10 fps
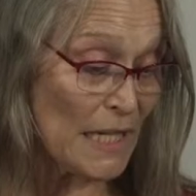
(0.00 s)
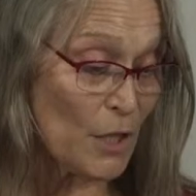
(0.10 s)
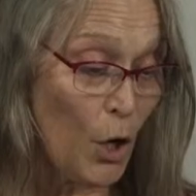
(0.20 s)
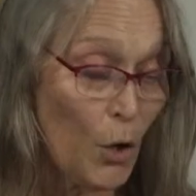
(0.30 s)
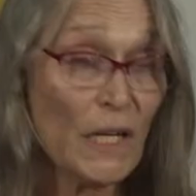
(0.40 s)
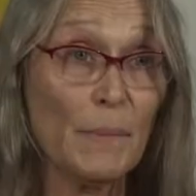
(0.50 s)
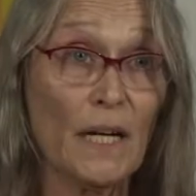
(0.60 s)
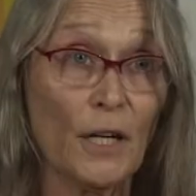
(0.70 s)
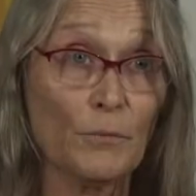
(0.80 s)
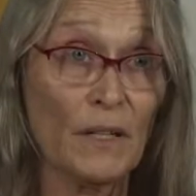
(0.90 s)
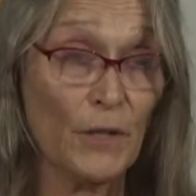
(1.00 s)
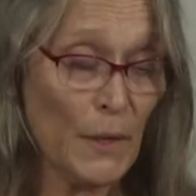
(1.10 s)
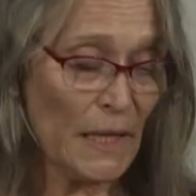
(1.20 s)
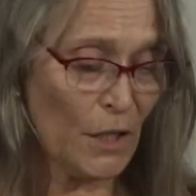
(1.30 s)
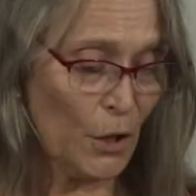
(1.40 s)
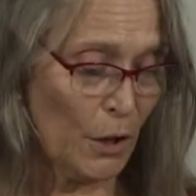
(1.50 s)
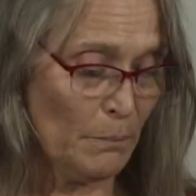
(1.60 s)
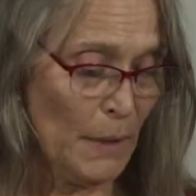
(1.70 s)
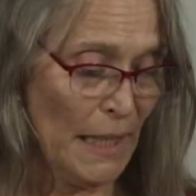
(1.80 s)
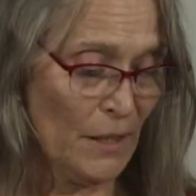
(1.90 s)
has already begun reviewing the
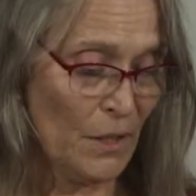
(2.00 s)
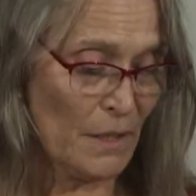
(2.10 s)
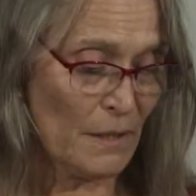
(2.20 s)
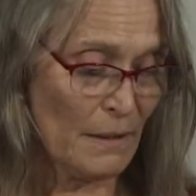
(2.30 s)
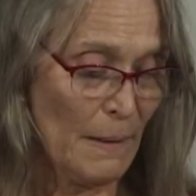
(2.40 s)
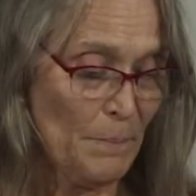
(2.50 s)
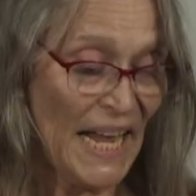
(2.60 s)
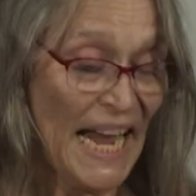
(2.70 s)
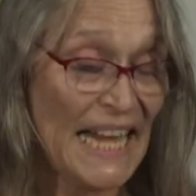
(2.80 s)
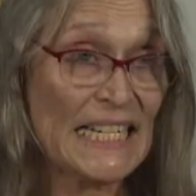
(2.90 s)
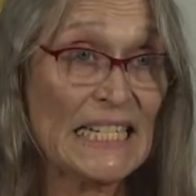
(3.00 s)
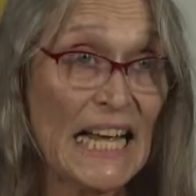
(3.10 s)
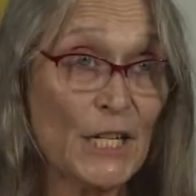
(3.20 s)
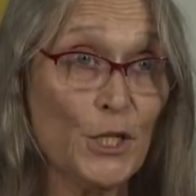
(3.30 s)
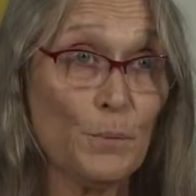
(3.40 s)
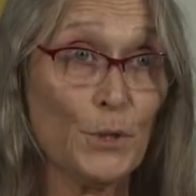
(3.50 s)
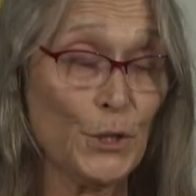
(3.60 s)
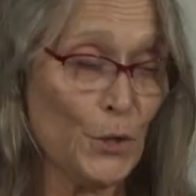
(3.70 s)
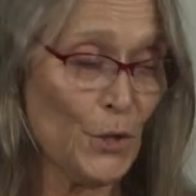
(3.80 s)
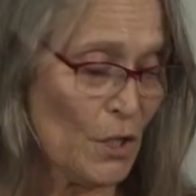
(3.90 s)
current bylaws and intend to
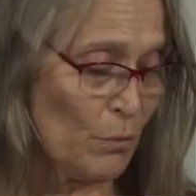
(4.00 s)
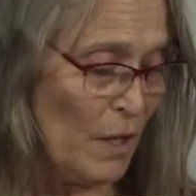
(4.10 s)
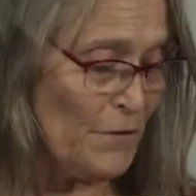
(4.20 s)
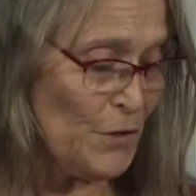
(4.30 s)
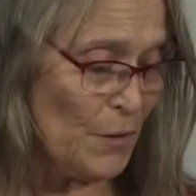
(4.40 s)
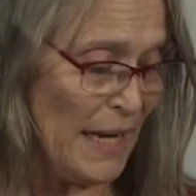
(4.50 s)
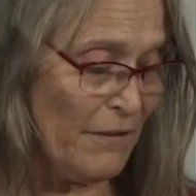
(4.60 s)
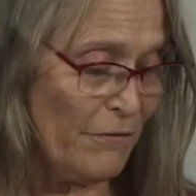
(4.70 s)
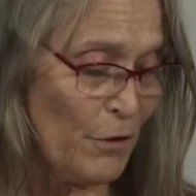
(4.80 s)
produce a rough draft